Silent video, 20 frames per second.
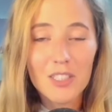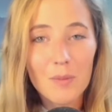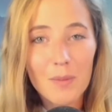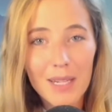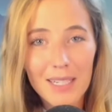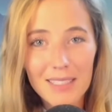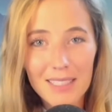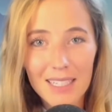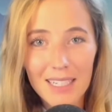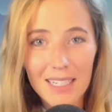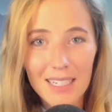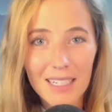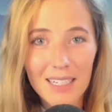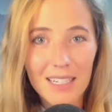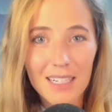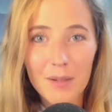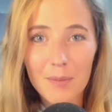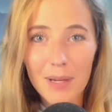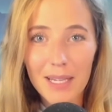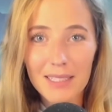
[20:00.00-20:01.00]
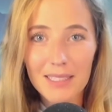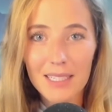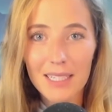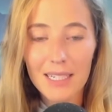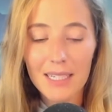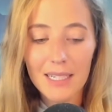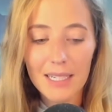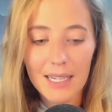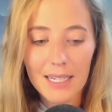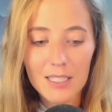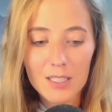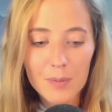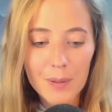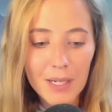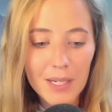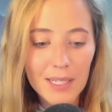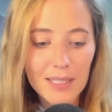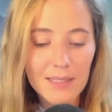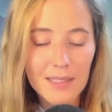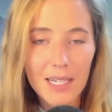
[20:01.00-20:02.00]
an amazing
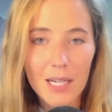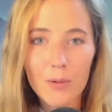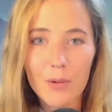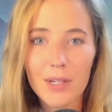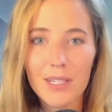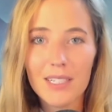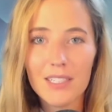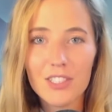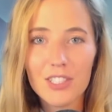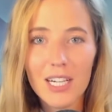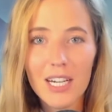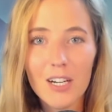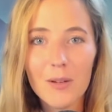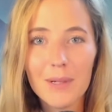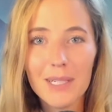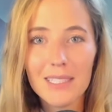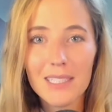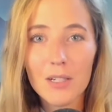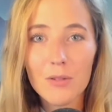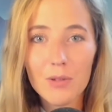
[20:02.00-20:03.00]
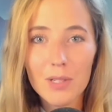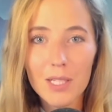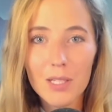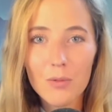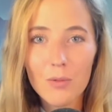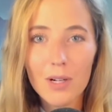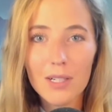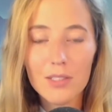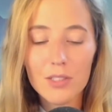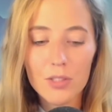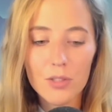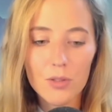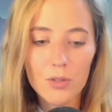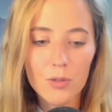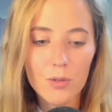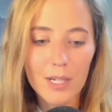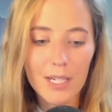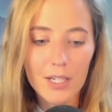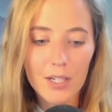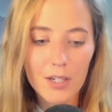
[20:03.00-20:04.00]
experience that I wanted to share, because I really want
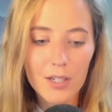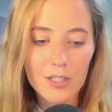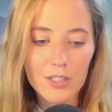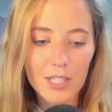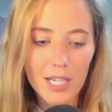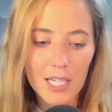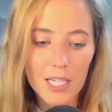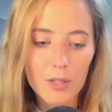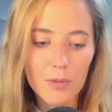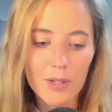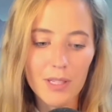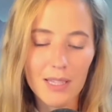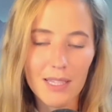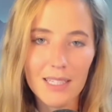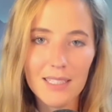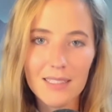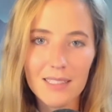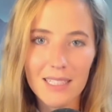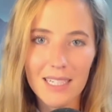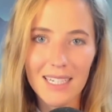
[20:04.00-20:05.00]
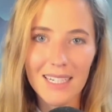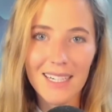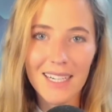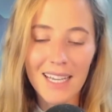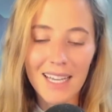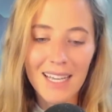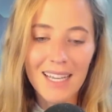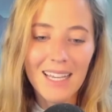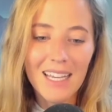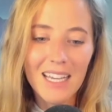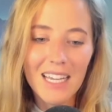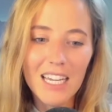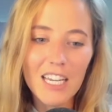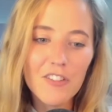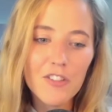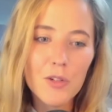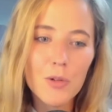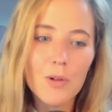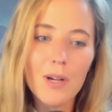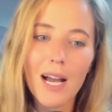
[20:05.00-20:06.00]
to encourage anyone listening.
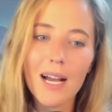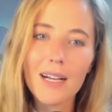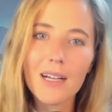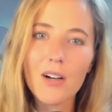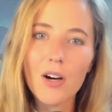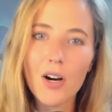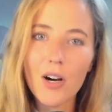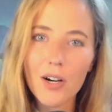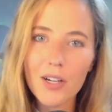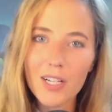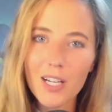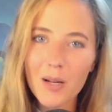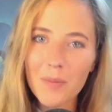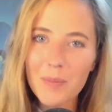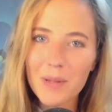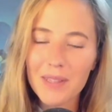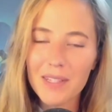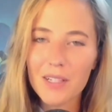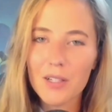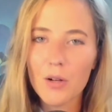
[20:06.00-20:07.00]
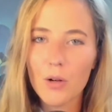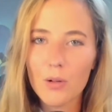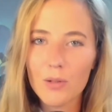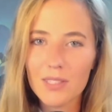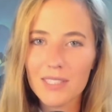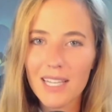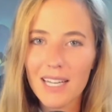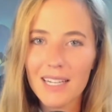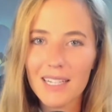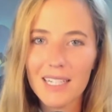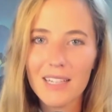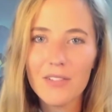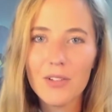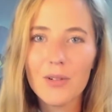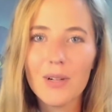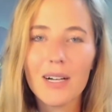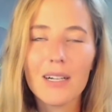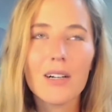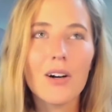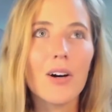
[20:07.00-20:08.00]
If you got caught up in the goal setting, if you
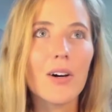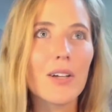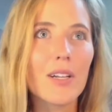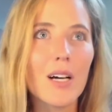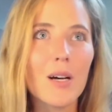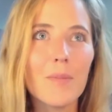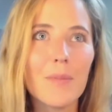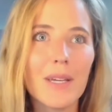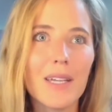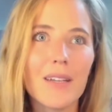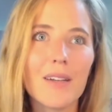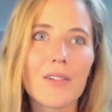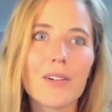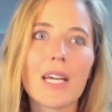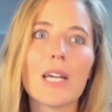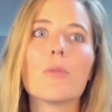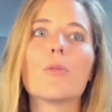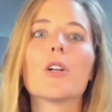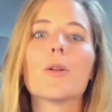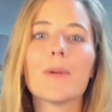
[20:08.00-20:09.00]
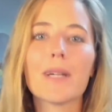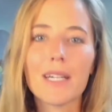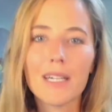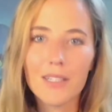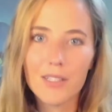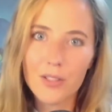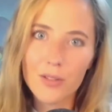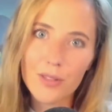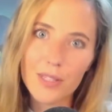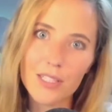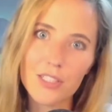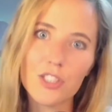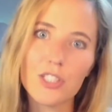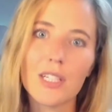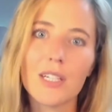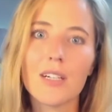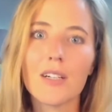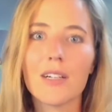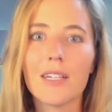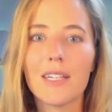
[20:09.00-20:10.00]
got caught up in, okay, what am I going to do this
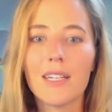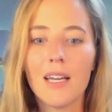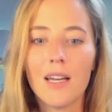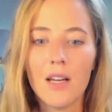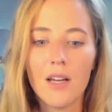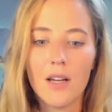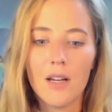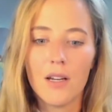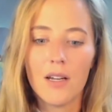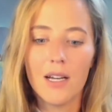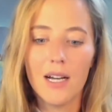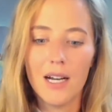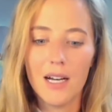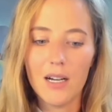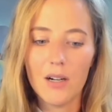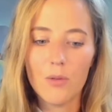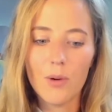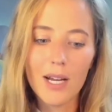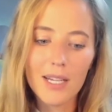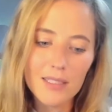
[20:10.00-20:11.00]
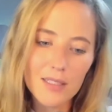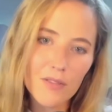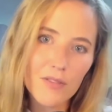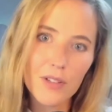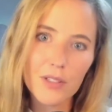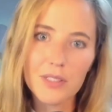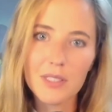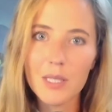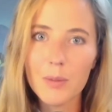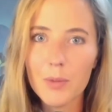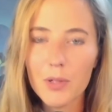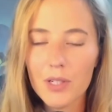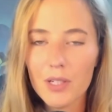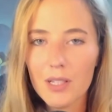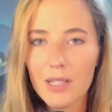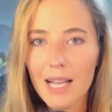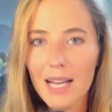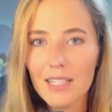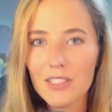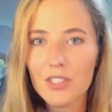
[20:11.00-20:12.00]
year? And why does it feel similar to
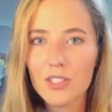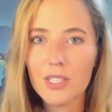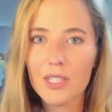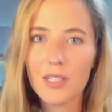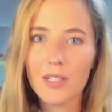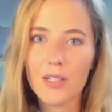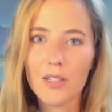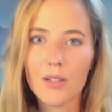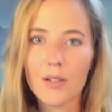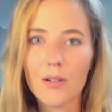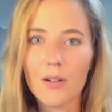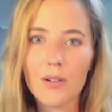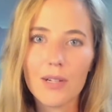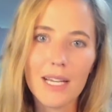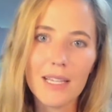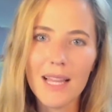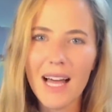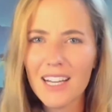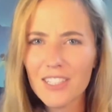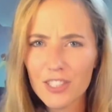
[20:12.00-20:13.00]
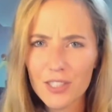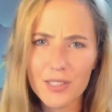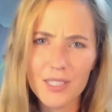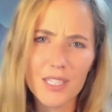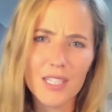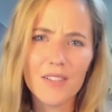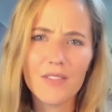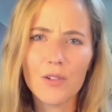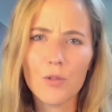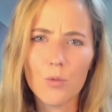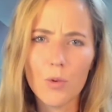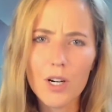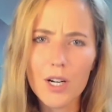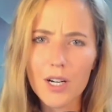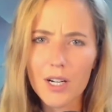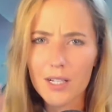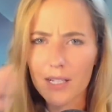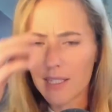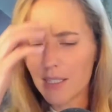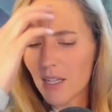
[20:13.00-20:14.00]
last year? Okay, last year didn't even
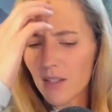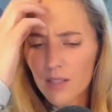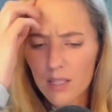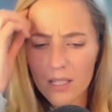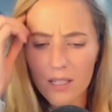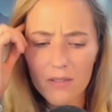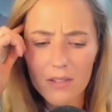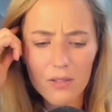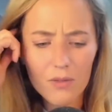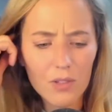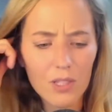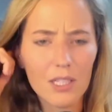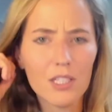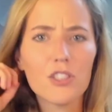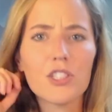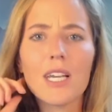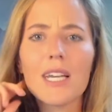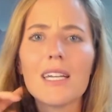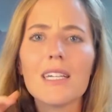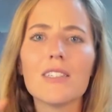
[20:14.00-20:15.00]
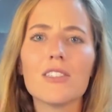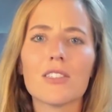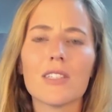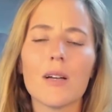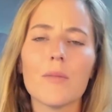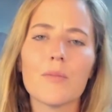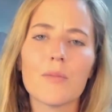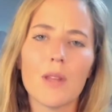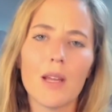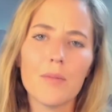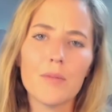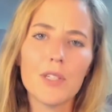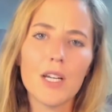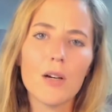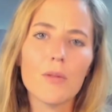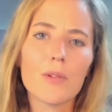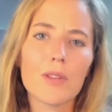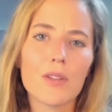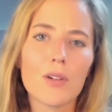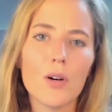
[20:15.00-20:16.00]
work. Like nothing even really changed. I'm
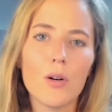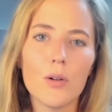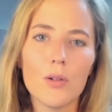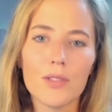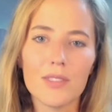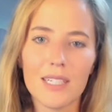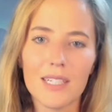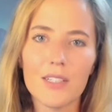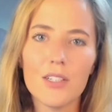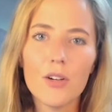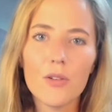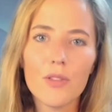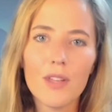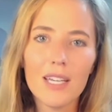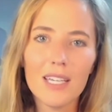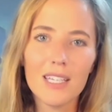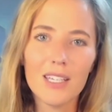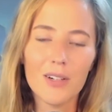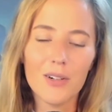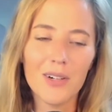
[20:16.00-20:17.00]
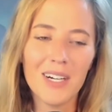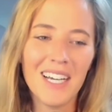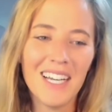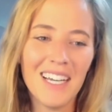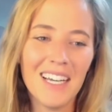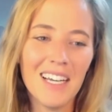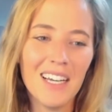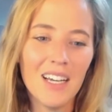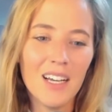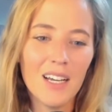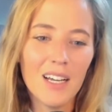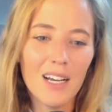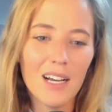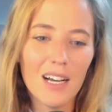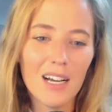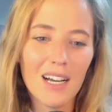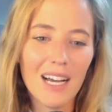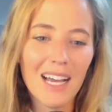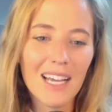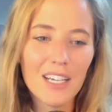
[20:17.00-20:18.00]
done with goals. Like, no, thank you.
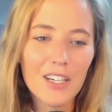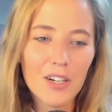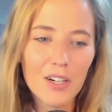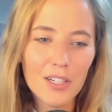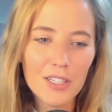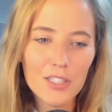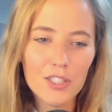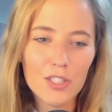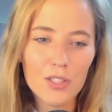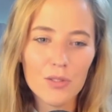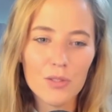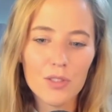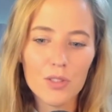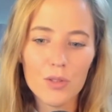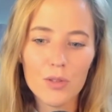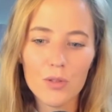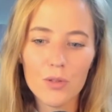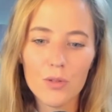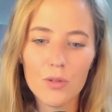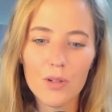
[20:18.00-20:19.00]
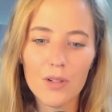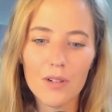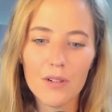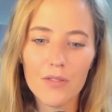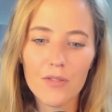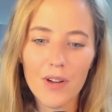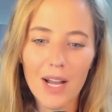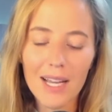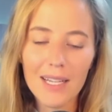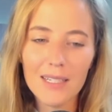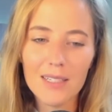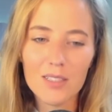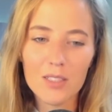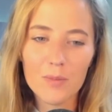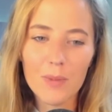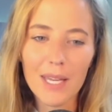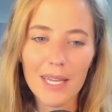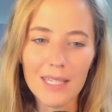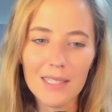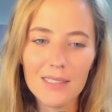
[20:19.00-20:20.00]
I encourage you to find a
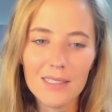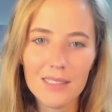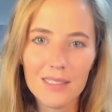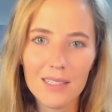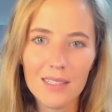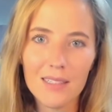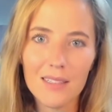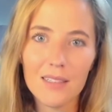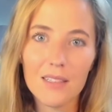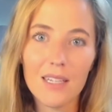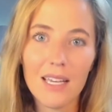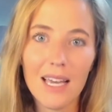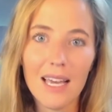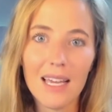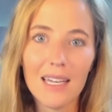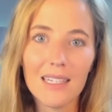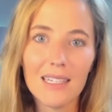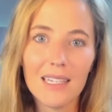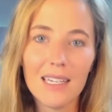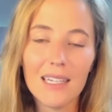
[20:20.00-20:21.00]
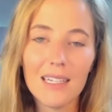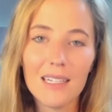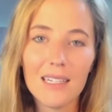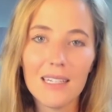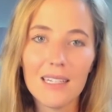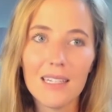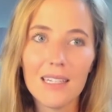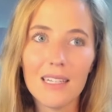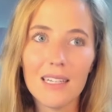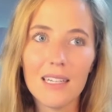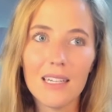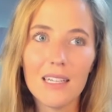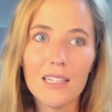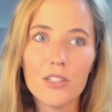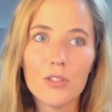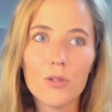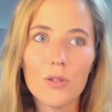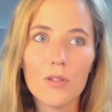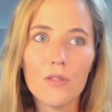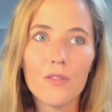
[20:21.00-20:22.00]
space and get
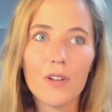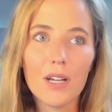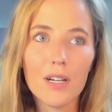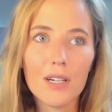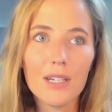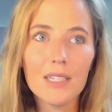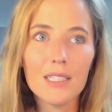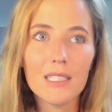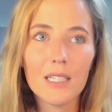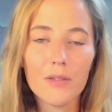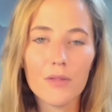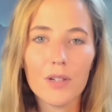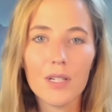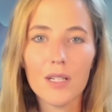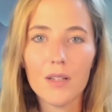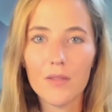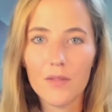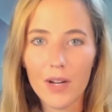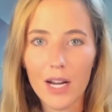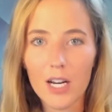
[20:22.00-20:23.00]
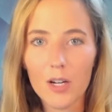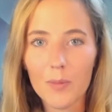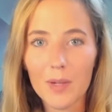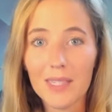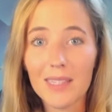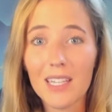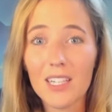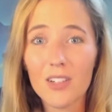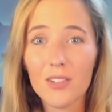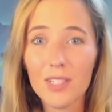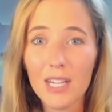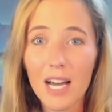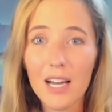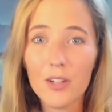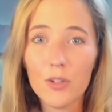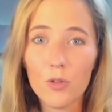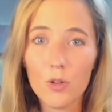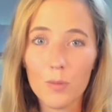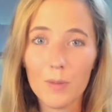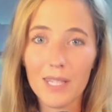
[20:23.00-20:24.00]
into a very different environment that you're not
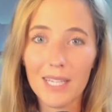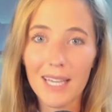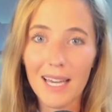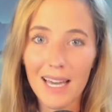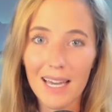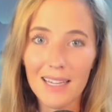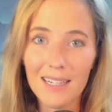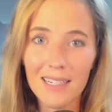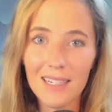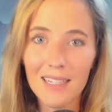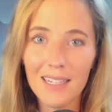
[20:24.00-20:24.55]
normally at,